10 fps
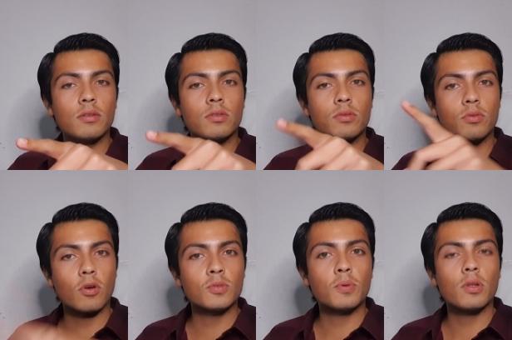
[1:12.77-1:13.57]
to
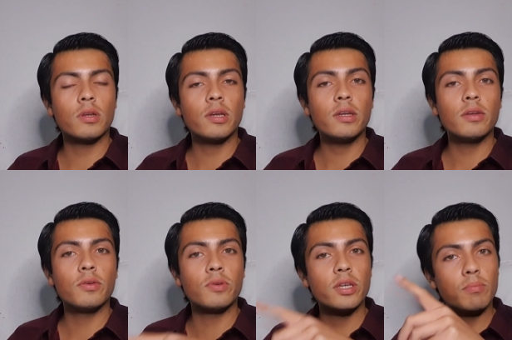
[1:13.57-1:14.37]
cross-pollinate,
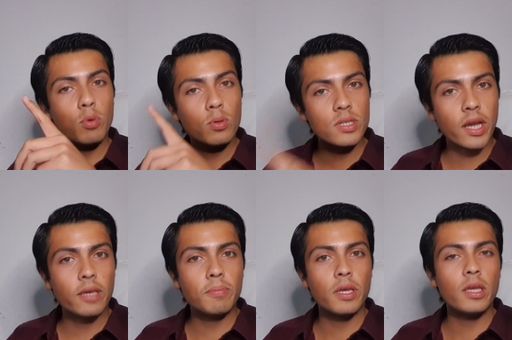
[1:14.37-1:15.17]
you need both
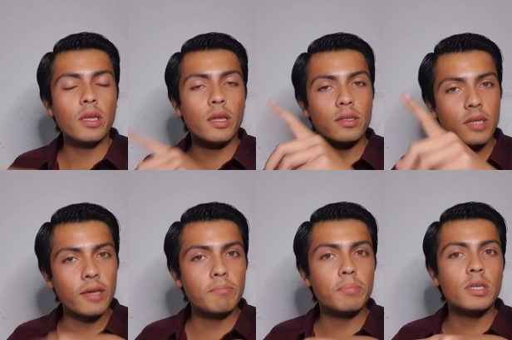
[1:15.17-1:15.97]
type A and
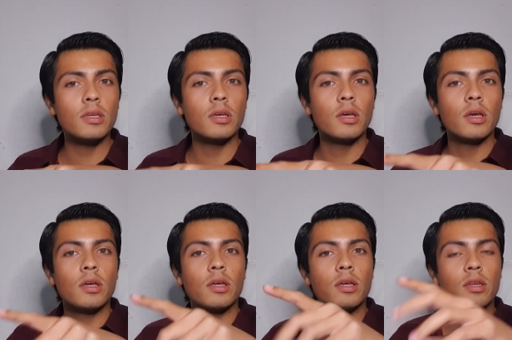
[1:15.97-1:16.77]
type B
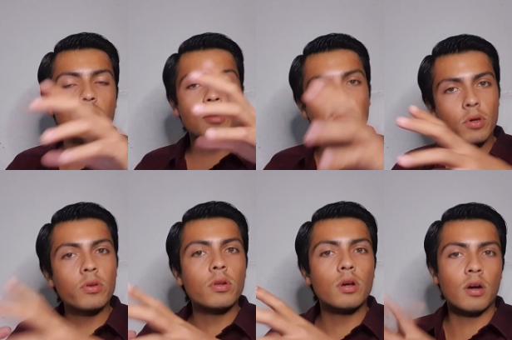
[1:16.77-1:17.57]
in a
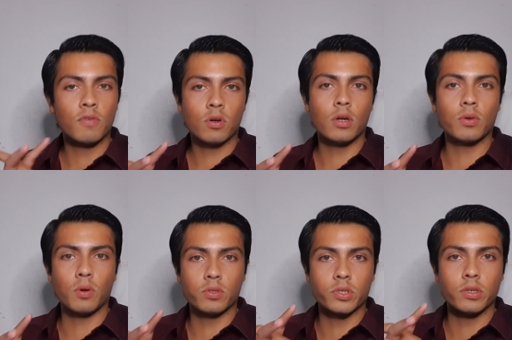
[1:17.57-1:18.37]
particular avocado
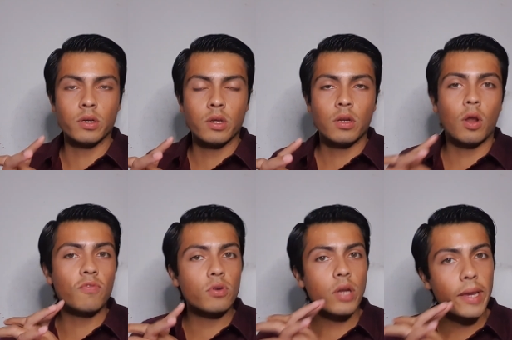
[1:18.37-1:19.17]
orchard. Now
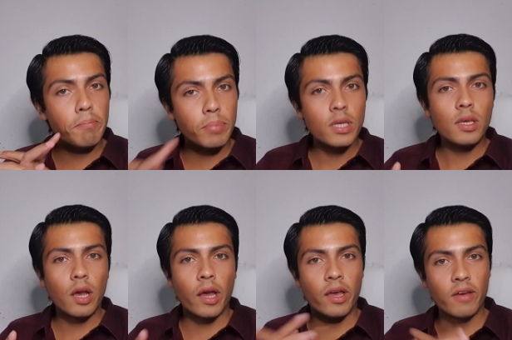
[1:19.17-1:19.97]
for type B,
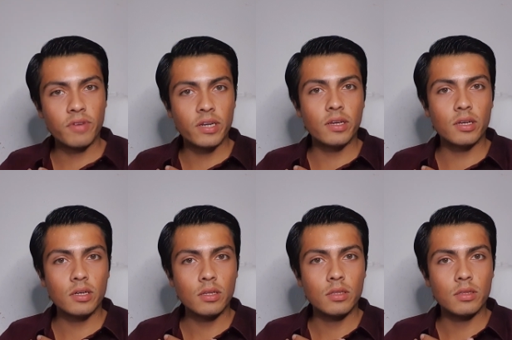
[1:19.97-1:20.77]
I have Etinga.
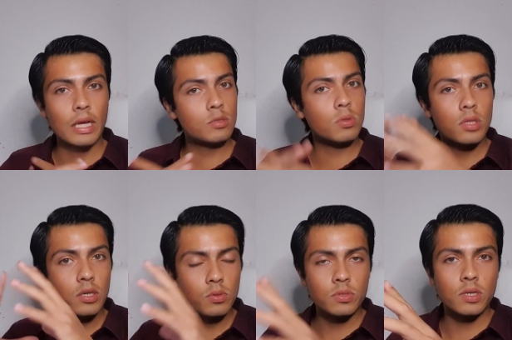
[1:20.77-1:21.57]
That's what they
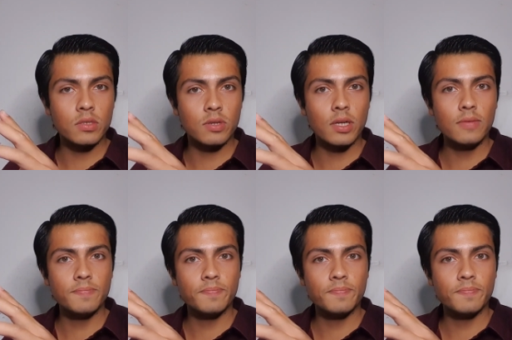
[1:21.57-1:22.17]
use in Israel.